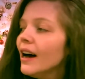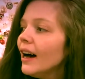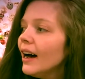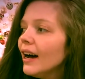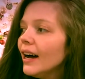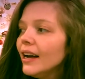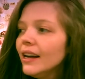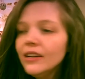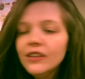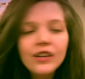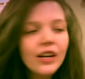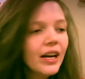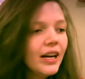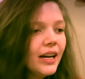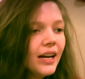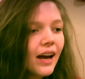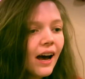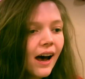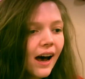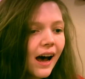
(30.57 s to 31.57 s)
Hi,
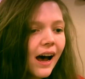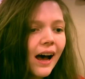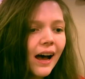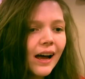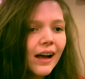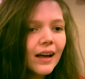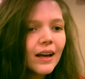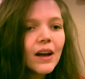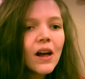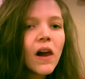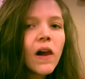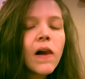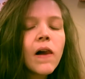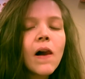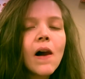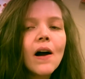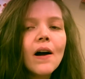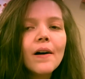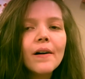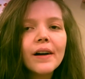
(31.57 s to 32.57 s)
Shanny. Hi.
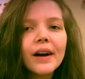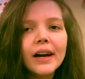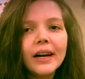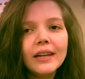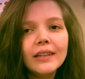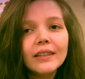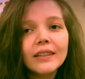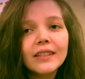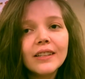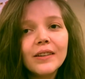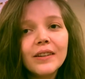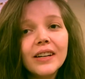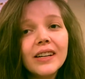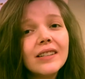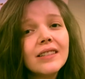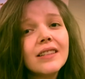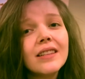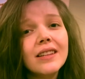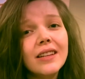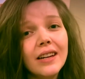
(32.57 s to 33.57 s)
Okay, so
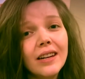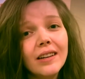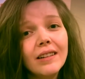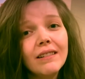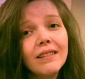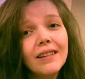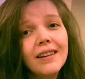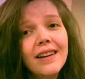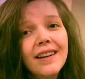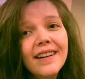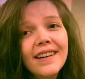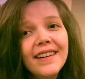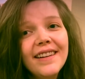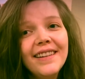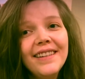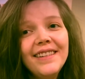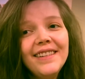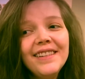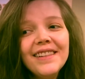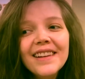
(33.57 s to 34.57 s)
here's the deal.
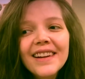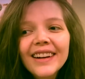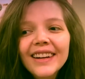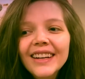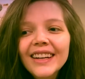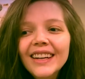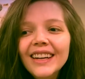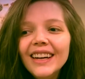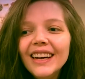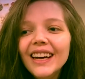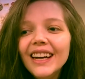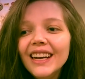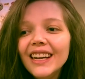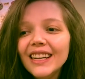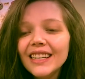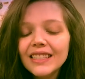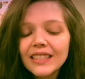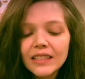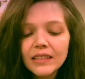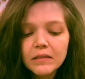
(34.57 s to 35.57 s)
It
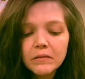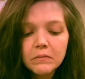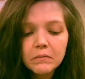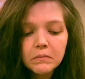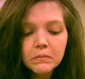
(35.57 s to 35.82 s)
is...